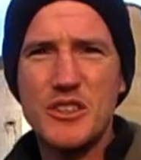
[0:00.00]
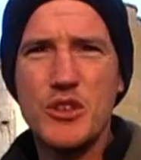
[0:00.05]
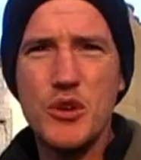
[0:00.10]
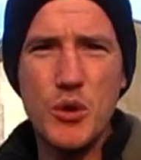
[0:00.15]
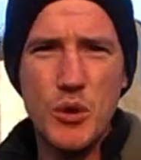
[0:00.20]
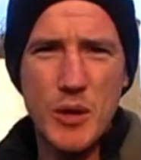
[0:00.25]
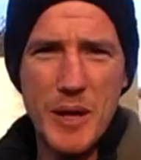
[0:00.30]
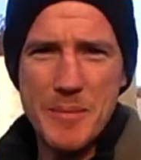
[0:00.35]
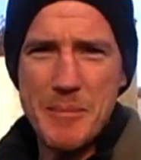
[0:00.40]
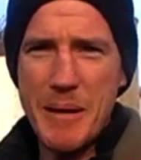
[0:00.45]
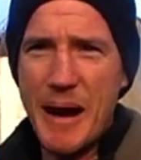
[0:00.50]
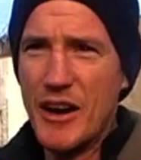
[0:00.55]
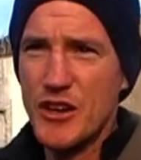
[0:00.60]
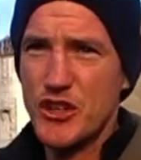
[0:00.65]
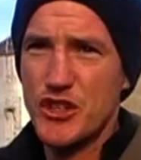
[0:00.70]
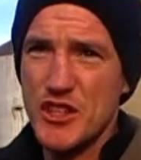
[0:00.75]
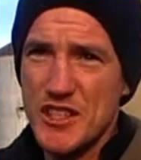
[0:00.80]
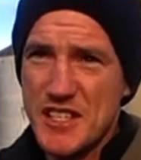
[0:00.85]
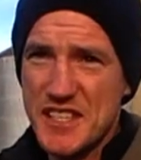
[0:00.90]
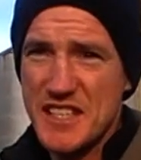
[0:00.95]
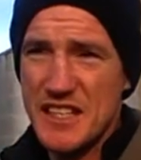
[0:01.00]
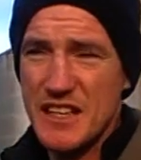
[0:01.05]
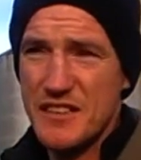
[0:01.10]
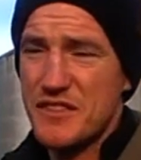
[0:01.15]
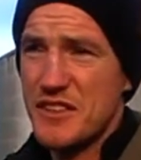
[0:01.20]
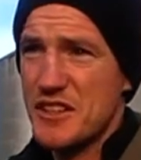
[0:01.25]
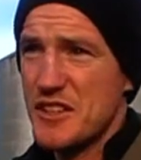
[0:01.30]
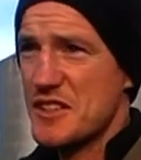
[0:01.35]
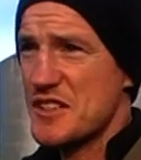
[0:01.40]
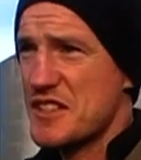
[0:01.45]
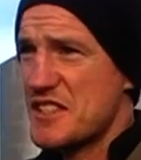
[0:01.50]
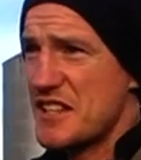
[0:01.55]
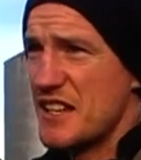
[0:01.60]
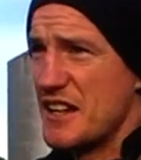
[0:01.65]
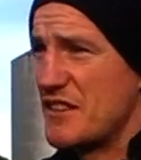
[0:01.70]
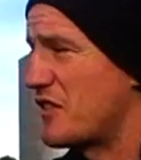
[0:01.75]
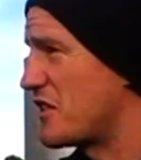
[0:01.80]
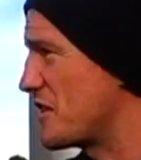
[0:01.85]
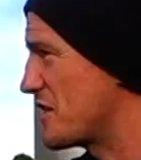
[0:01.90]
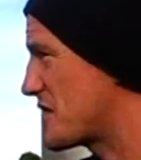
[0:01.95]
Google Marshall Silver. The
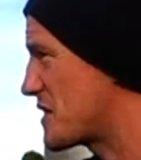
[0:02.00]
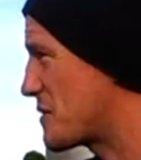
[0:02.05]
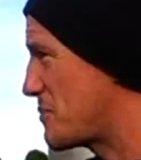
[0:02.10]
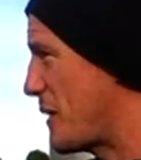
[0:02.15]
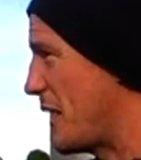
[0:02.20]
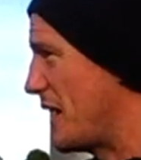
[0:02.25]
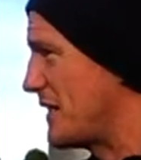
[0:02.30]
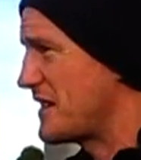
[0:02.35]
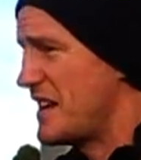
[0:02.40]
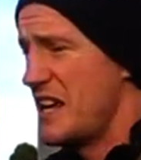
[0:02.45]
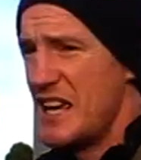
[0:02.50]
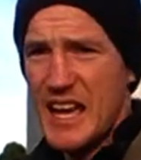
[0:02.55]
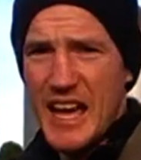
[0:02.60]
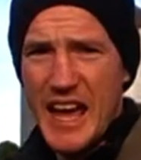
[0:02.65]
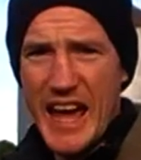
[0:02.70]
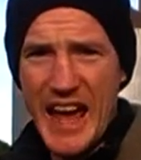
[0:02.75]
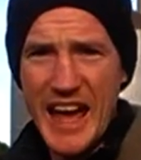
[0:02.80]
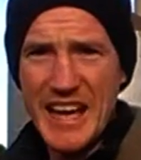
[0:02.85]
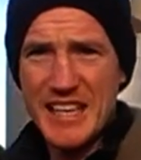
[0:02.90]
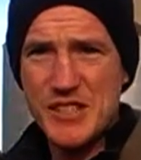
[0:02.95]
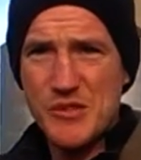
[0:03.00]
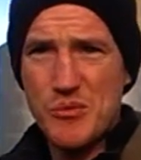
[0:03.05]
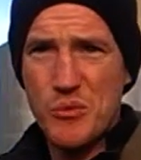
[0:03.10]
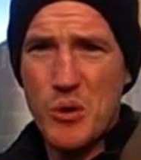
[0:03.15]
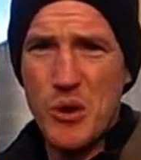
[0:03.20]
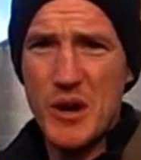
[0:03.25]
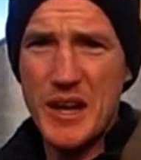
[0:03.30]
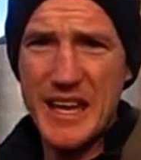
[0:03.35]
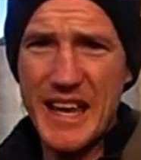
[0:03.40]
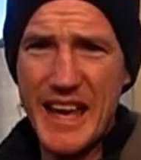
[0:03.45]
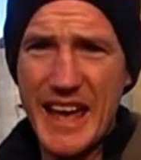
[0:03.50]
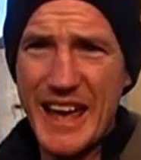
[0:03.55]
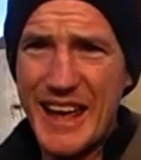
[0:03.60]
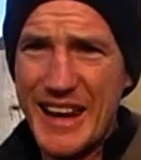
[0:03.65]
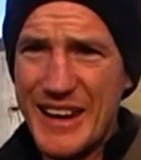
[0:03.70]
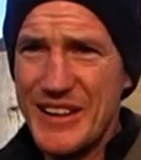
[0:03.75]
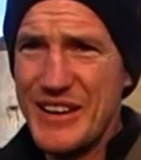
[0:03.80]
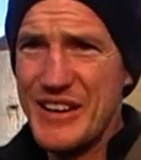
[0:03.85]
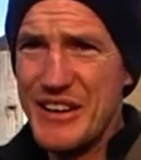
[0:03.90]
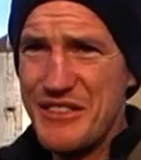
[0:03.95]
silver is spelled Sylver
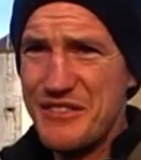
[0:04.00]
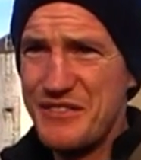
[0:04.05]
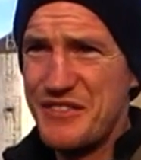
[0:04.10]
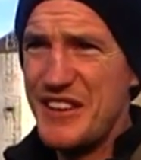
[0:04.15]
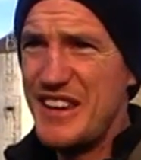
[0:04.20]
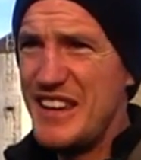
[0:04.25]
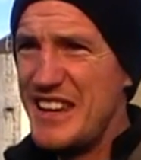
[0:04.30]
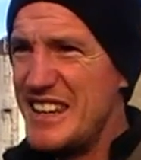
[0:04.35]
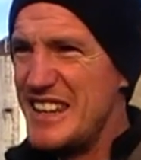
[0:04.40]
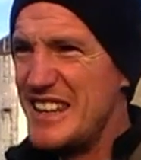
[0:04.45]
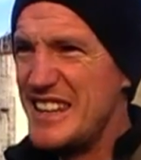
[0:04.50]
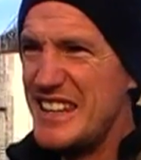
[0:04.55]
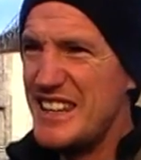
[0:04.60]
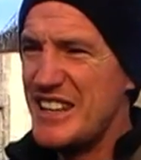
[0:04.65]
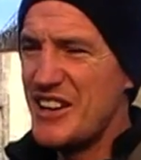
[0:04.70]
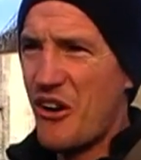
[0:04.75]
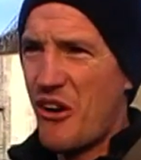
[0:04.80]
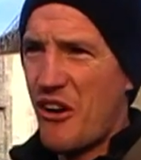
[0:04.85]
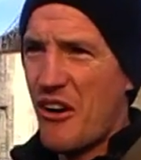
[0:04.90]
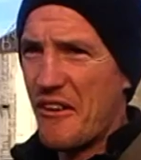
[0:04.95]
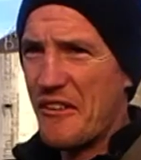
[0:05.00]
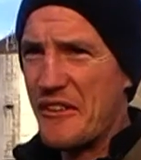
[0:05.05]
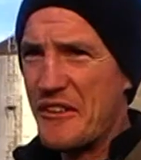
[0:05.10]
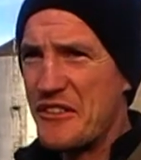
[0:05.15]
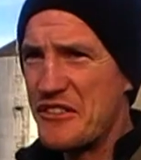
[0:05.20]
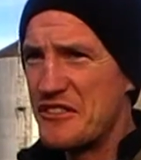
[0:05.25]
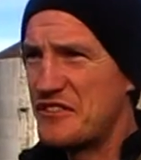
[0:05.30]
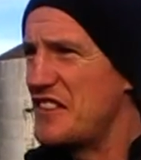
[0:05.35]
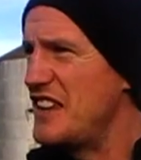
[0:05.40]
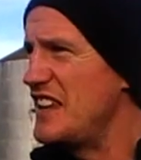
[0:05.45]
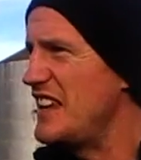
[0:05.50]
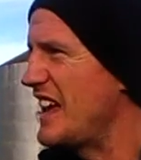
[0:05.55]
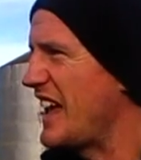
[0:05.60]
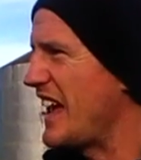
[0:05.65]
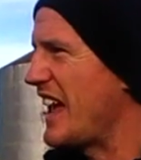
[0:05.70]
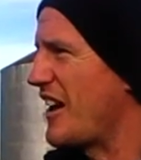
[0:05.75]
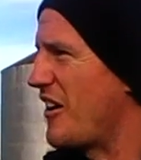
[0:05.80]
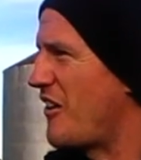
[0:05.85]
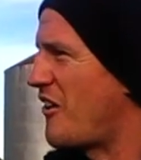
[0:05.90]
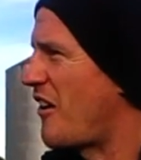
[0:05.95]
or
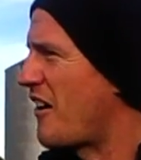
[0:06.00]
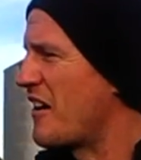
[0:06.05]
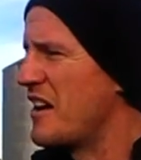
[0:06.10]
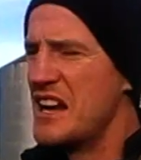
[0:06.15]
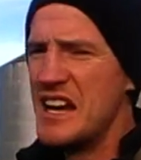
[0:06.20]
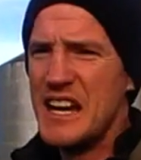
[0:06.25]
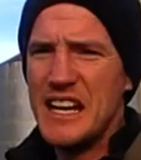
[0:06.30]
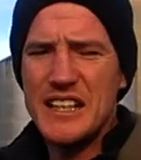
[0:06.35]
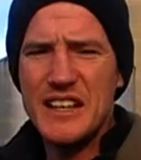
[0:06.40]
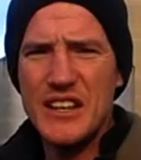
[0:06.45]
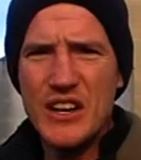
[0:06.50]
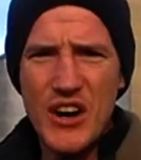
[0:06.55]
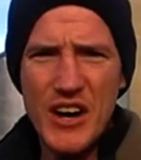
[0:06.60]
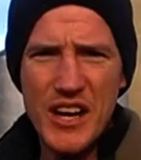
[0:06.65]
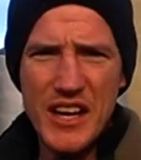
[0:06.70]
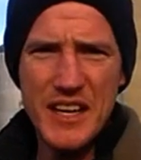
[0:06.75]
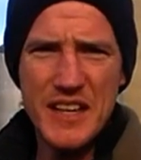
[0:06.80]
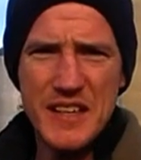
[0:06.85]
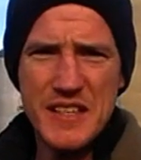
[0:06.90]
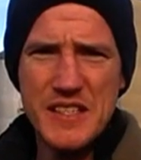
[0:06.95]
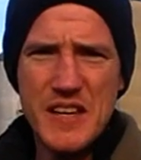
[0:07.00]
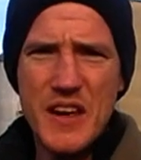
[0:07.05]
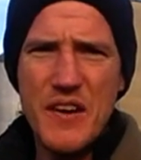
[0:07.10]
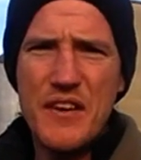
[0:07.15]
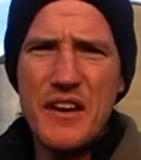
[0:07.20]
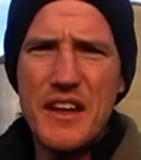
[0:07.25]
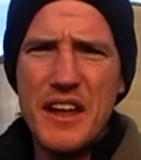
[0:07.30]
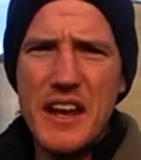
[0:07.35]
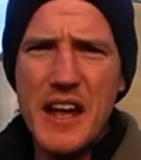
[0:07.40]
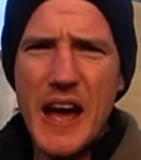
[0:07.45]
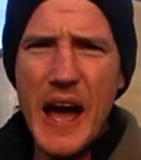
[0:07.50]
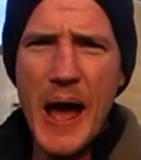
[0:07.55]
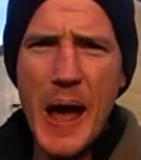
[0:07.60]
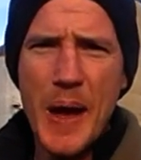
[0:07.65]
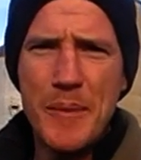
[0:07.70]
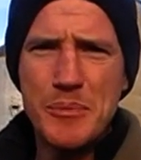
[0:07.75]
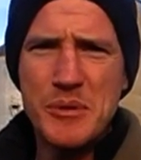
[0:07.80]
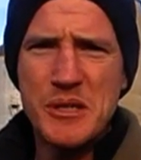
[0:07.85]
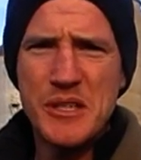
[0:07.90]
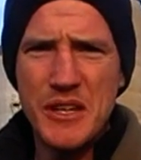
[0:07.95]
VAR. The guy is
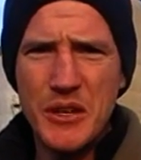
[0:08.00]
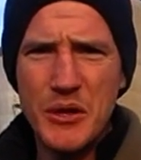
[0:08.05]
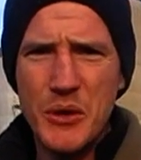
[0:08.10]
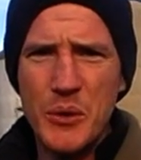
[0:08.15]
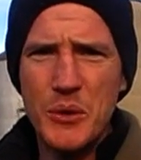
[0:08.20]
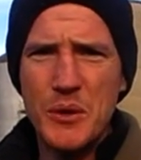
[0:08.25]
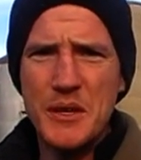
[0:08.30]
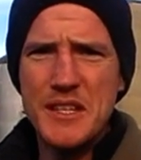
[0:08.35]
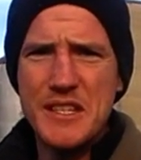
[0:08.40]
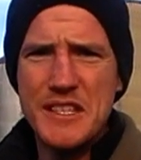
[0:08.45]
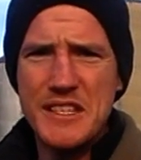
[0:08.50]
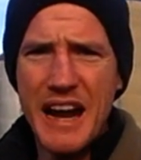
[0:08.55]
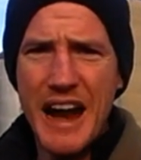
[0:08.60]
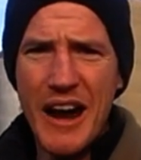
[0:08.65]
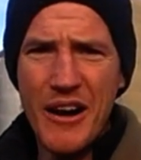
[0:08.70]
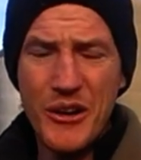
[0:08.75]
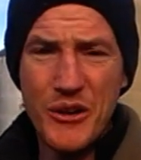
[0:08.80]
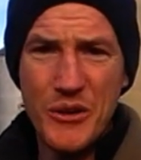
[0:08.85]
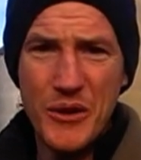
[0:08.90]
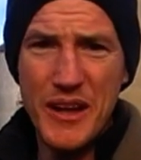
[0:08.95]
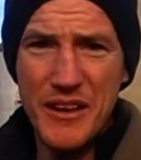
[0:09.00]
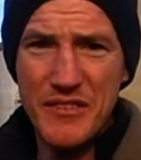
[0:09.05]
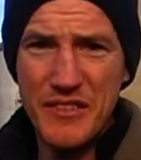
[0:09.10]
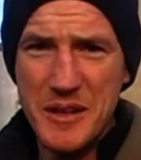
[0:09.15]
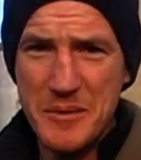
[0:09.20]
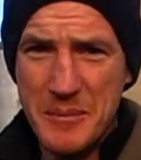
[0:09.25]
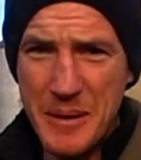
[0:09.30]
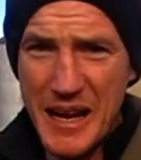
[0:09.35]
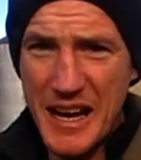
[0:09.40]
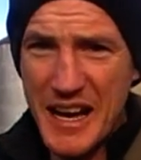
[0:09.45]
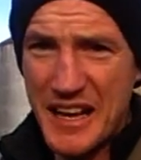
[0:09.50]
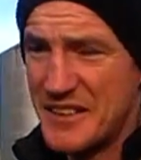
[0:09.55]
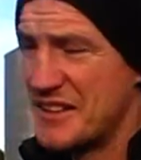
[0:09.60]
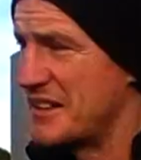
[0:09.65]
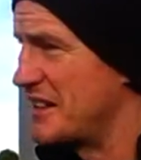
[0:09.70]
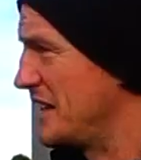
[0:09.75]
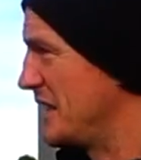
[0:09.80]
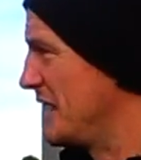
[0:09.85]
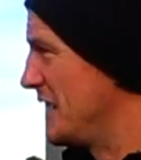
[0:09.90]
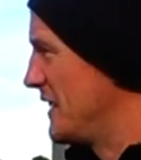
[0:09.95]
absolutely stark raving mad.
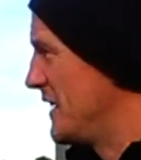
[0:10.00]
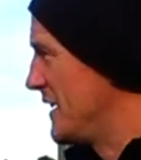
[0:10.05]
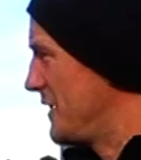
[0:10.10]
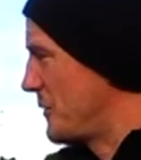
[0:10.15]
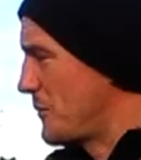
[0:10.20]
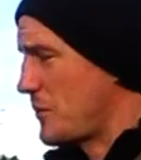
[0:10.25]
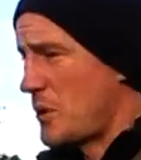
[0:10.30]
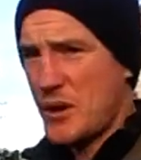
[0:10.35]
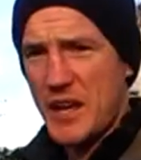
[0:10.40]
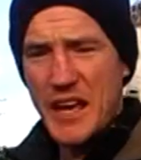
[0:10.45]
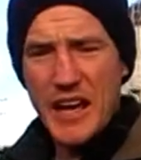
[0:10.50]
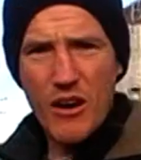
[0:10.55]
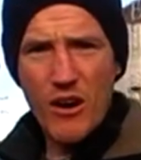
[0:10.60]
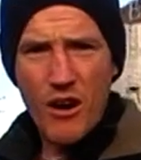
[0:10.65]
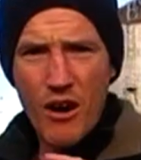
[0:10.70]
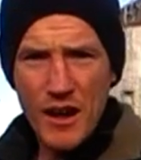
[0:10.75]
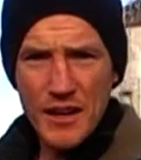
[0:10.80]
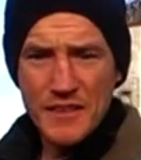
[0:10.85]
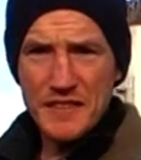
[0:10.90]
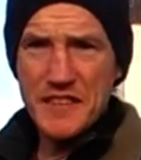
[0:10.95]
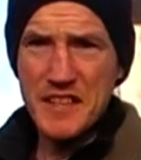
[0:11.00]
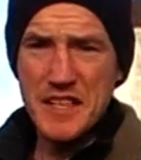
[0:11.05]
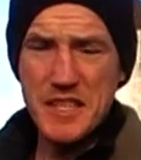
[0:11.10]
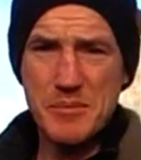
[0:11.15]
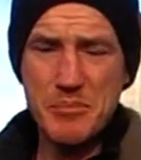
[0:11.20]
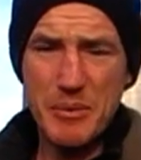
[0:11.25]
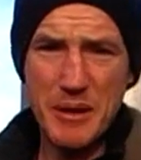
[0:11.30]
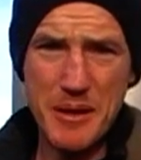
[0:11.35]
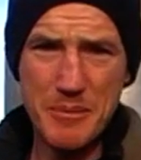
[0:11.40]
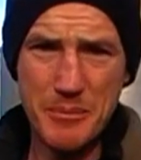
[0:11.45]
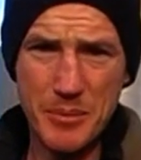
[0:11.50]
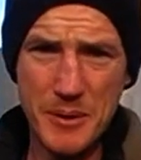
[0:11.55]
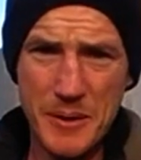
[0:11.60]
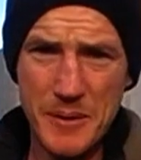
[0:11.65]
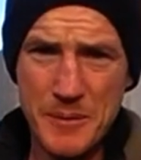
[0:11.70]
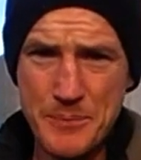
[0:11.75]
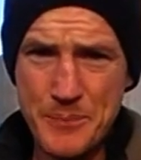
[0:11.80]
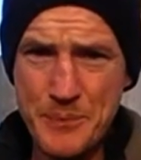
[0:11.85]
Okay, all of these people,